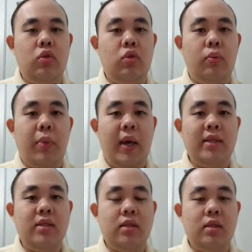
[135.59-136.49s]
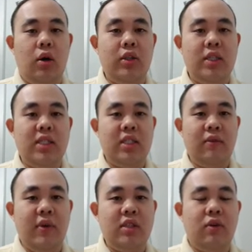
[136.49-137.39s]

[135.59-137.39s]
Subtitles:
to paste on the surface